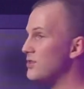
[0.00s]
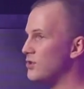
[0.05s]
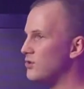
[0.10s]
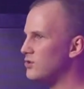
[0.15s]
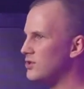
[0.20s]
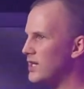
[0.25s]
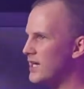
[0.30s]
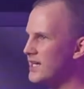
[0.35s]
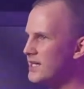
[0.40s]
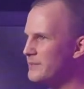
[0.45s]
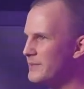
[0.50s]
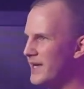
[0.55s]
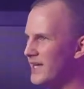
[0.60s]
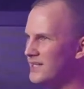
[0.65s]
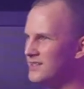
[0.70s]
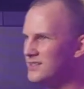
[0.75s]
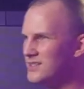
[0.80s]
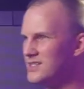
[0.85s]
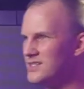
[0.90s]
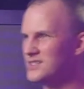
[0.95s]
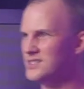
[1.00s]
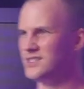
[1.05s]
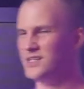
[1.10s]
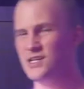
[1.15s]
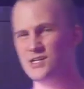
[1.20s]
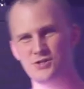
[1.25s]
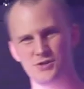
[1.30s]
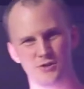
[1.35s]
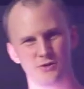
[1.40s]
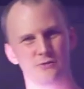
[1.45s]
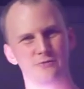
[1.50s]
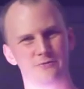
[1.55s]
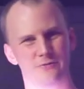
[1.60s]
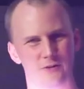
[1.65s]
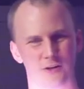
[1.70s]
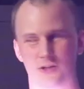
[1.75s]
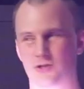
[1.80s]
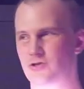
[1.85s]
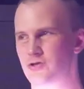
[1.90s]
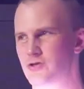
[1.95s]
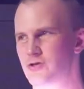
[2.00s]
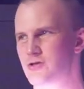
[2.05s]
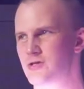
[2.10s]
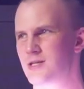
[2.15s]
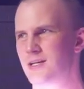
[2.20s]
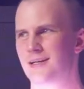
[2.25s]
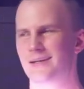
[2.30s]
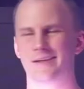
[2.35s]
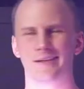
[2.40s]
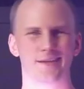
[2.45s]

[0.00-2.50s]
lime LED to fixtures,